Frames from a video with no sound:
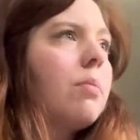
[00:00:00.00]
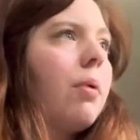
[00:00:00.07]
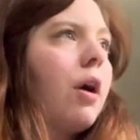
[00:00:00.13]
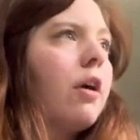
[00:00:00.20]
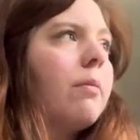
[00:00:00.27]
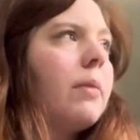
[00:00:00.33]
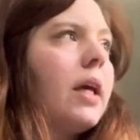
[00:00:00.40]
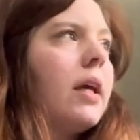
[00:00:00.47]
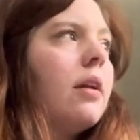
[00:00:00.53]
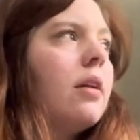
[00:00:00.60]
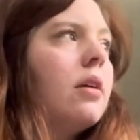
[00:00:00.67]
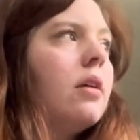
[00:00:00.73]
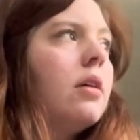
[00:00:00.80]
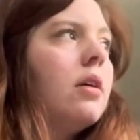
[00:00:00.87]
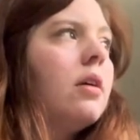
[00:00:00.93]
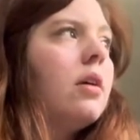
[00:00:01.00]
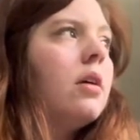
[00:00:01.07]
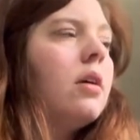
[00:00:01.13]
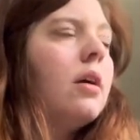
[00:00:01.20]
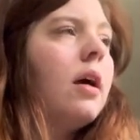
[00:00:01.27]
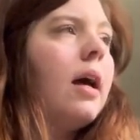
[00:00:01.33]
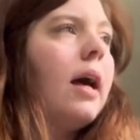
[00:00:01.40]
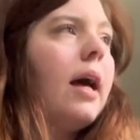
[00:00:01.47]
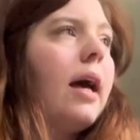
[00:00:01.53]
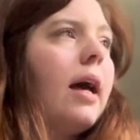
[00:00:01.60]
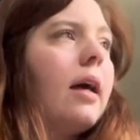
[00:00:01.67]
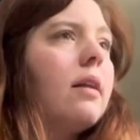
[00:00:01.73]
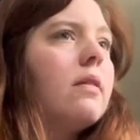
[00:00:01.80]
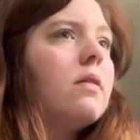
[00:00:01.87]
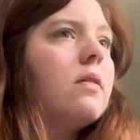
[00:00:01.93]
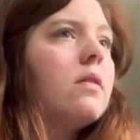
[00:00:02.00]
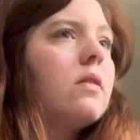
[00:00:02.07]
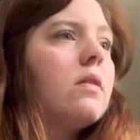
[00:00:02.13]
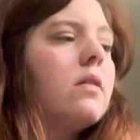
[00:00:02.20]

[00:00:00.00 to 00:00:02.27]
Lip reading: apartment and